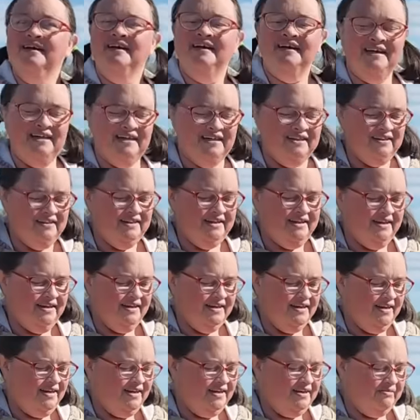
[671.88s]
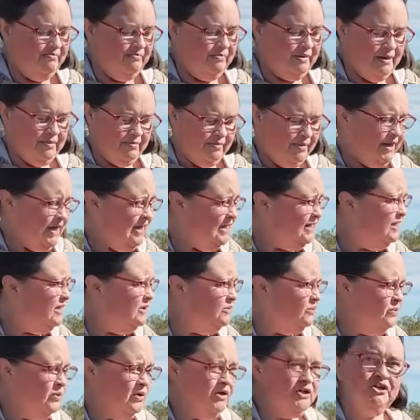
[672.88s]
in the bedpan.
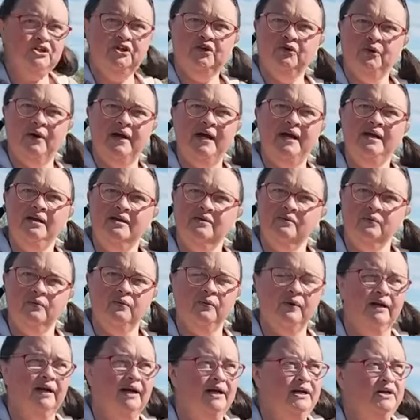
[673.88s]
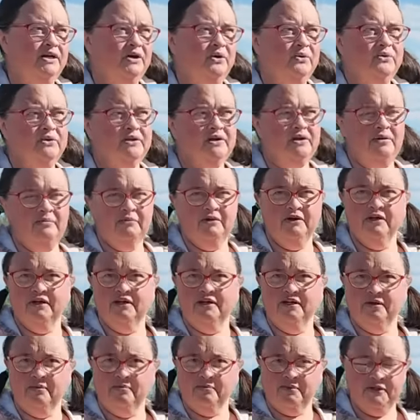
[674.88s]
It works great. When I know that I'm going to
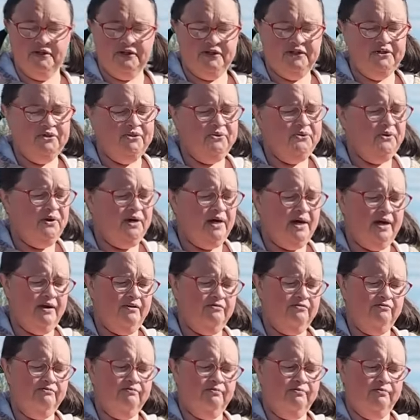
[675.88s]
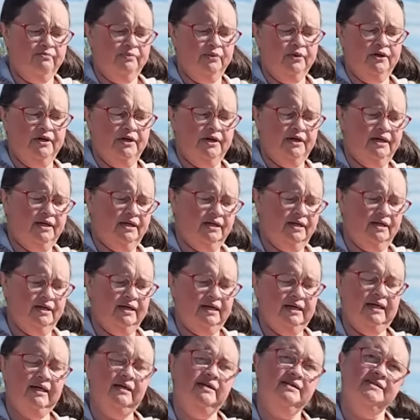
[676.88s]
number two, I put it
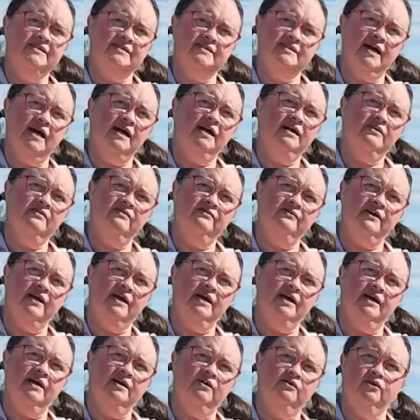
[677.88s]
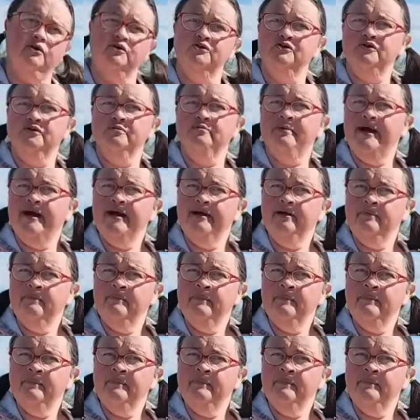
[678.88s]
inside of a grocery bag,